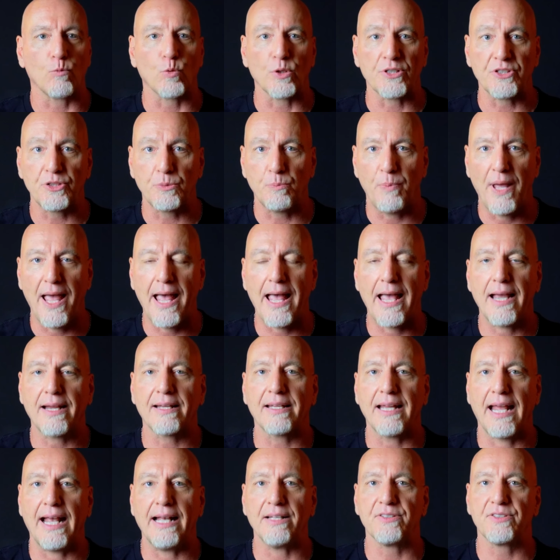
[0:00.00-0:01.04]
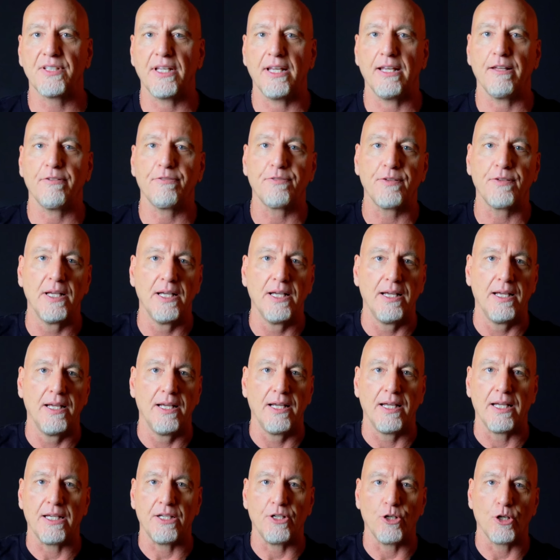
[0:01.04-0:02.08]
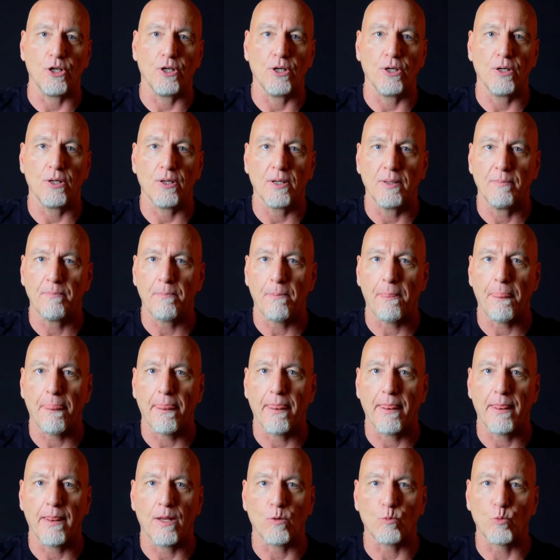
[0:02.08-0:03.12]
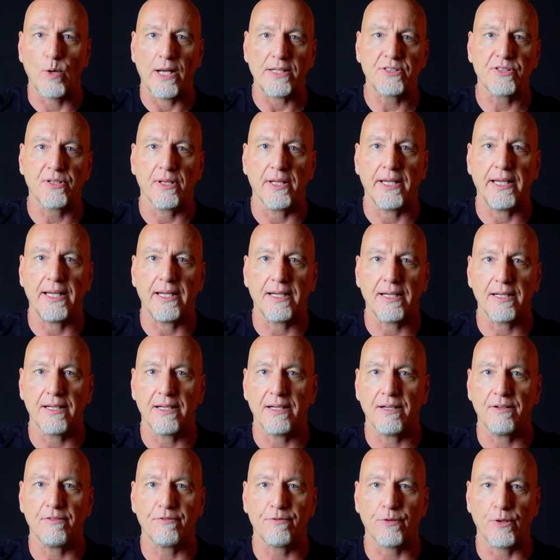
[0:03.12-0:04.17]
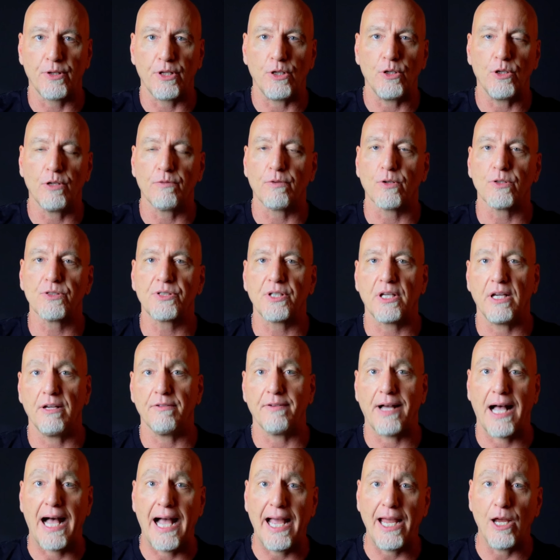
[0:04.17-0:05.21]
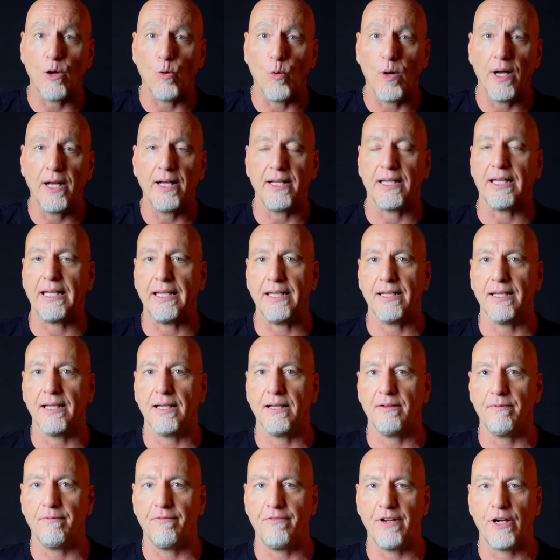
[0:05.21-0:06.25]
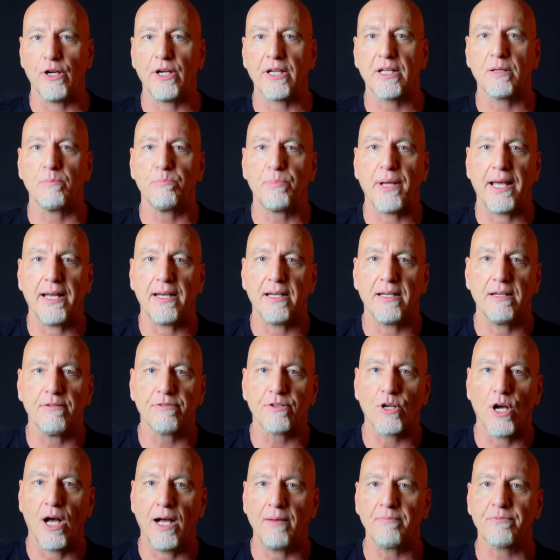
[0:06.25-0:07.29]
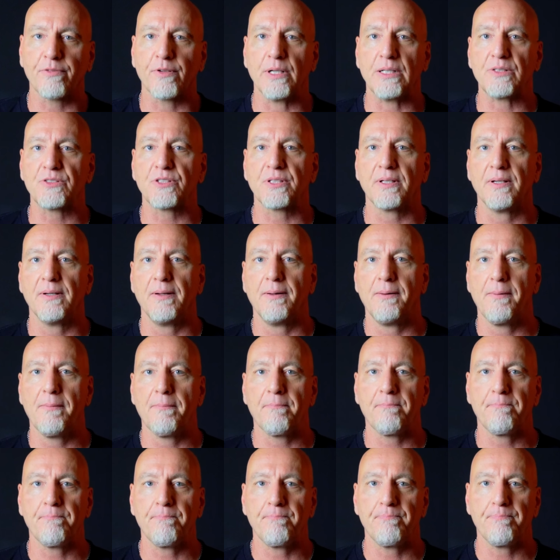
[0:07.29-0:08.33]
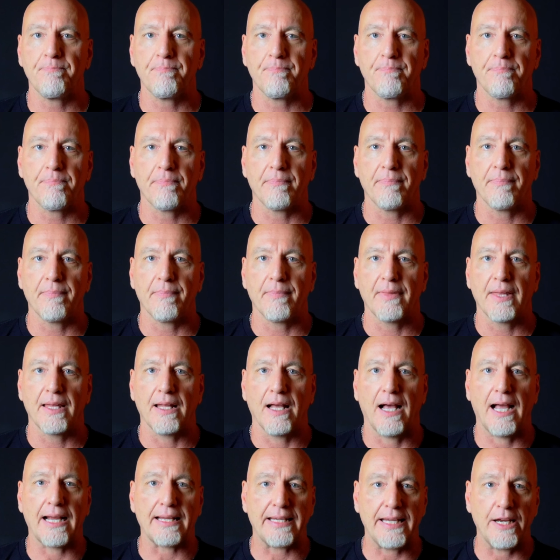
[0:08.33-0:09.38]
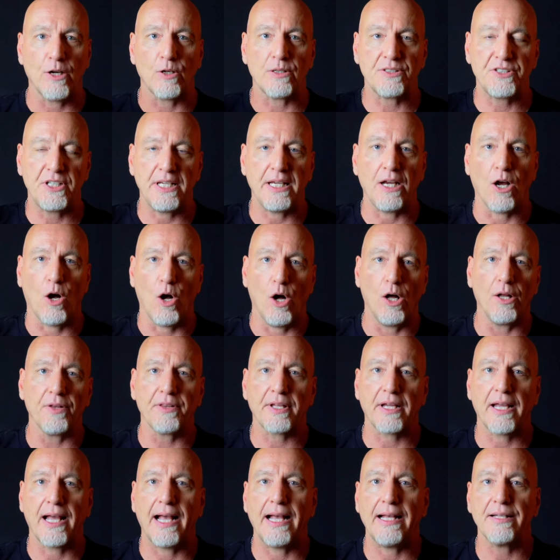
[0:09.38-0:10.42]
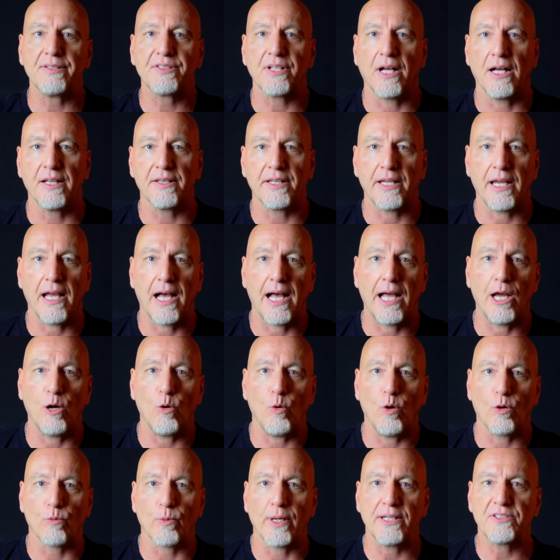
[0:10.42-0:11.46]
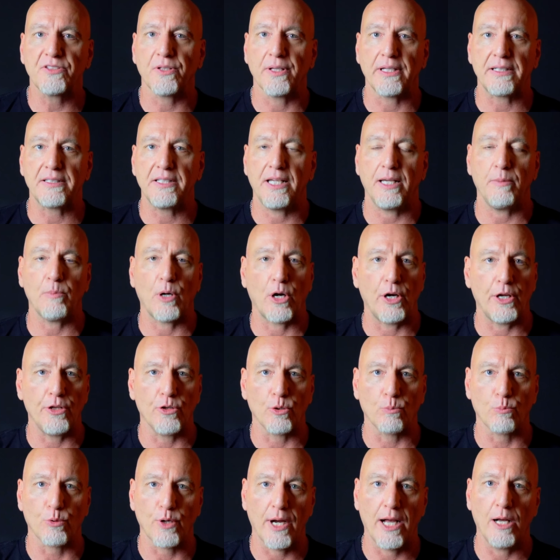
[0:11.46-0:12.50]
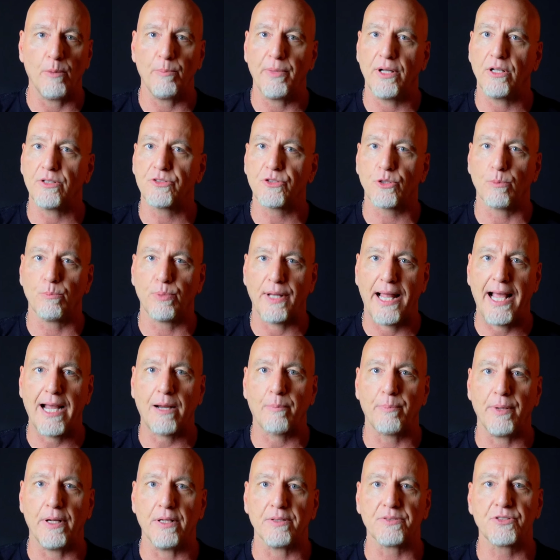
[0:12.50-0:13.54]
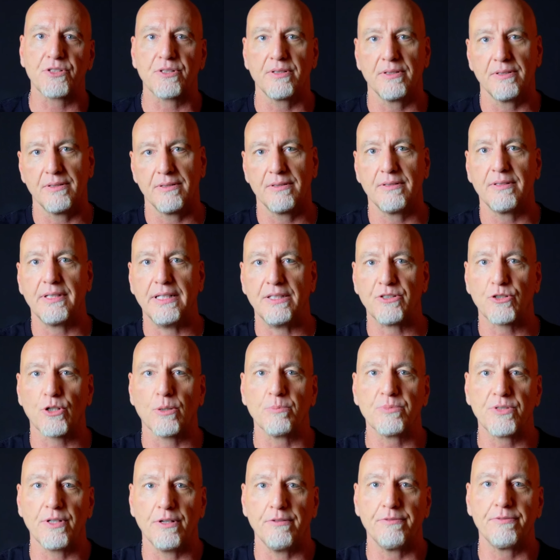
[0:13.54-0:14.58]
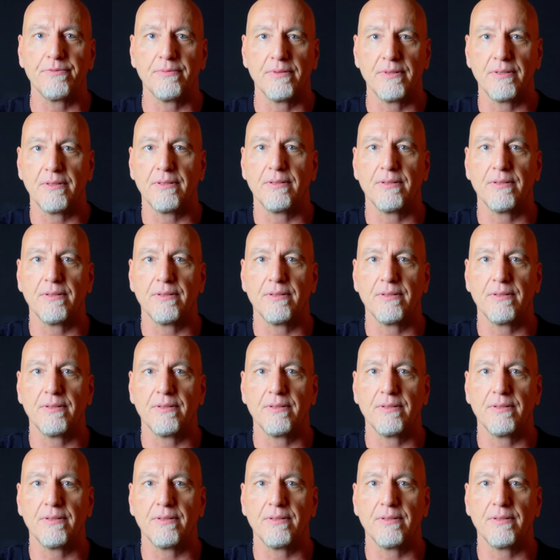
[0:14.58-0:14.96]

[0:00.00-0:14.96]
respect as if you're wrestling for the University of Iowa in a very competitive conference. I guarantee all the guys on the Iowa wrestling team are either brown belts or black belts in terms of